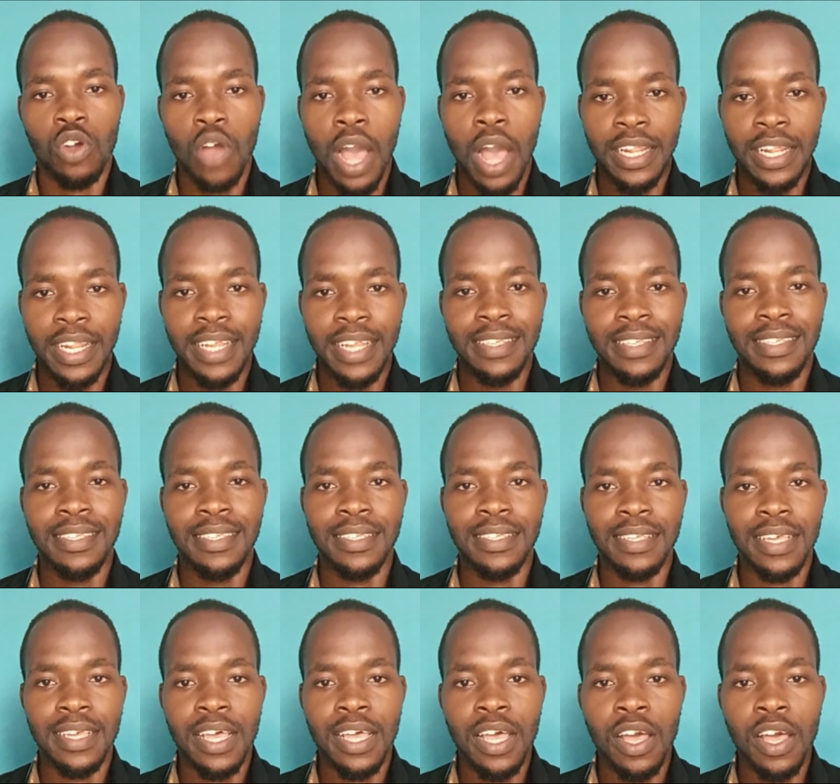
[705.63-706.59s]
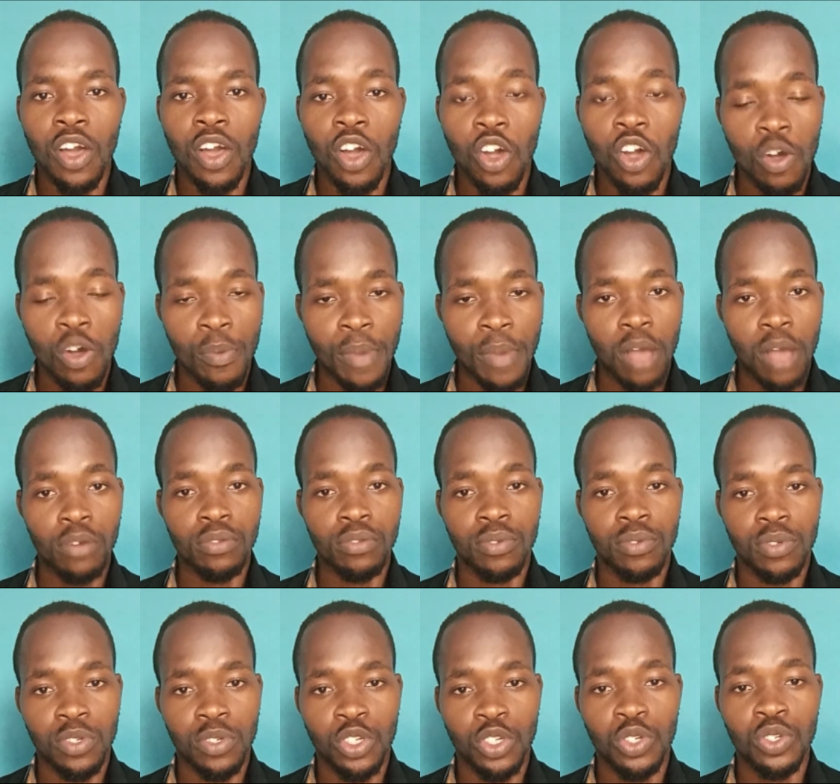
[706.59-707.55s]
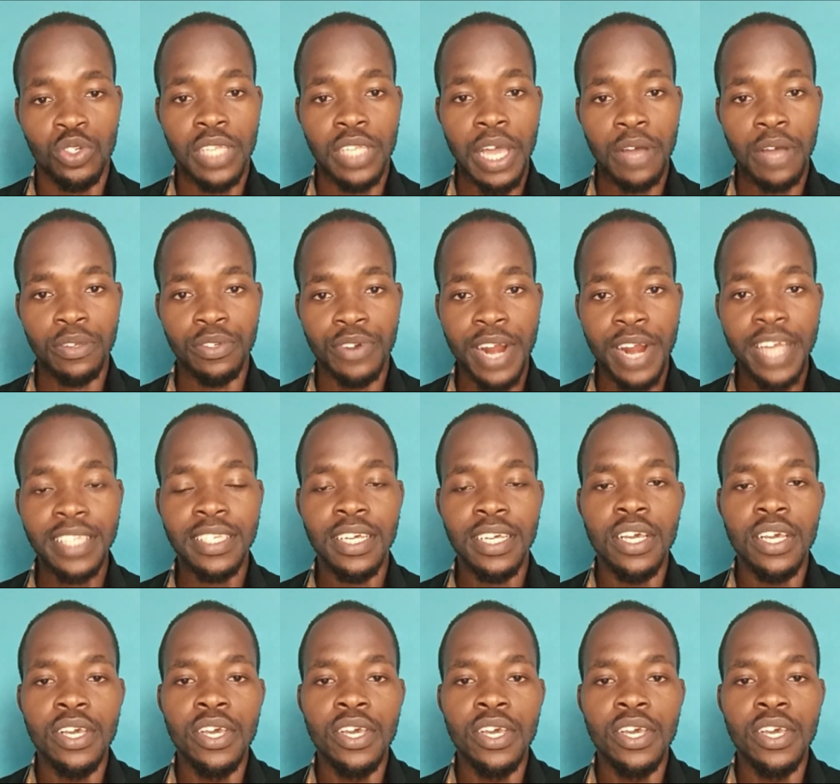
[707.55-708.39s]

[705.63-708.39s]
at least come out, shoot out, right?